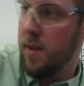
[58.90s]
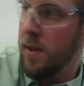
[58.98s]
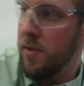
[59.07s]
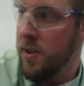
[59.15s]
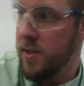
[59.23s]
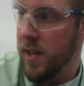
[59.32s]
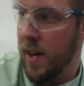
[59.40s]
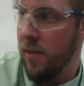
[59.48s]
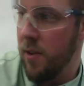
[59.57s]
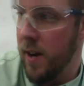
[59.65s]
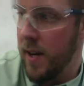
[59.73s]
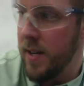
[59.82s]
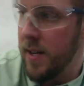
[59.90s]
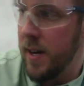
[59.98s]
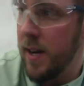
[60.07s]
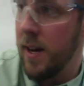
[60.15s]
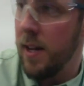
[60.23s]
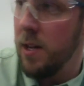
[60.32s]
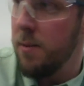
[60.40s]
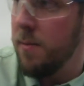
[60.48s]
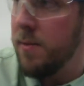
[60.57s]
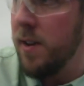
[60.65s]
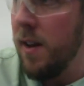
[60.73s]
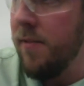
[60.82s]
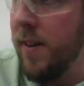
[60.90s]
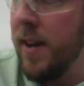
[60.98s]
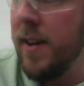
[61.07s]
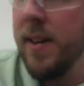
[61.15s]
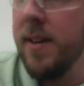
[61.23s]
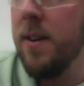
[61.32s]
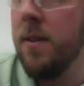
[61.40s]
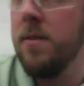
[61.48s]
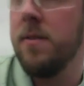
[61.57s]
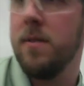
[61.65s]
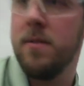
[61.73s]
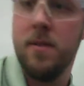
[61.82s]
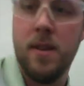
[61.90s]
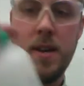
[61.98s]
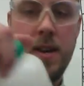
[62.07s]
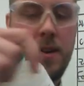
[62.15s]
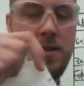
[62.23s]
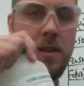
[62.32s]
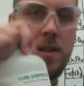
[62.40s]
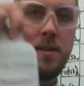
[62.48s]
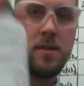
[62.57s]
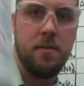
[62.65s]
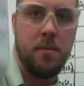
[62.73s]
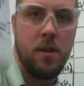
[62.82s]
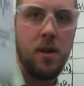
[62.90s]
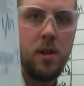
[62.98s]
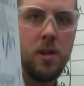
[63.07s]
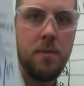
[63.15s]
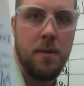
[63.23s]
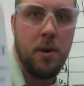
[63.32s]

Just to give you an idea, aluminum sulfate, here's aluminum